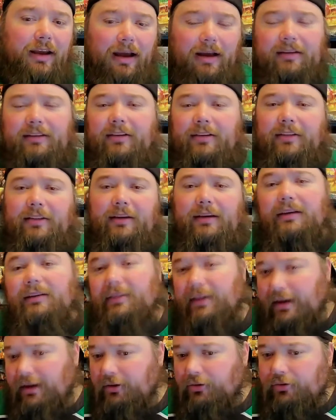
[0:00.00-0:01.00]
I still think
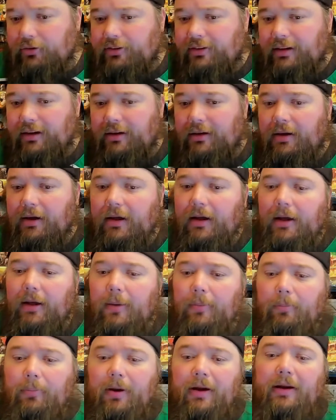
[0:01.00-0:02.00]
he's interesting,
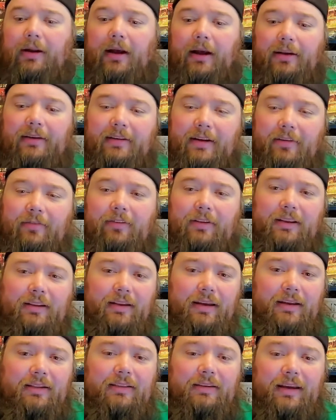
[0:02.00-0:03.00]
but I definitely
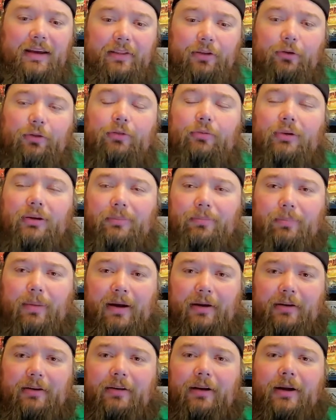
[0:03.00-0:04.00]
like the other 3
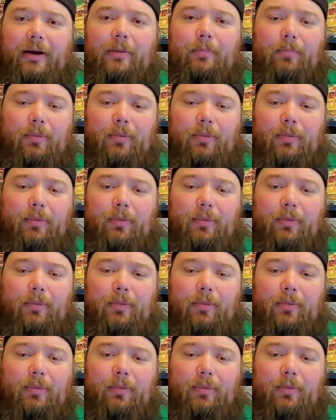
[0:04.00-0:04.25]
better.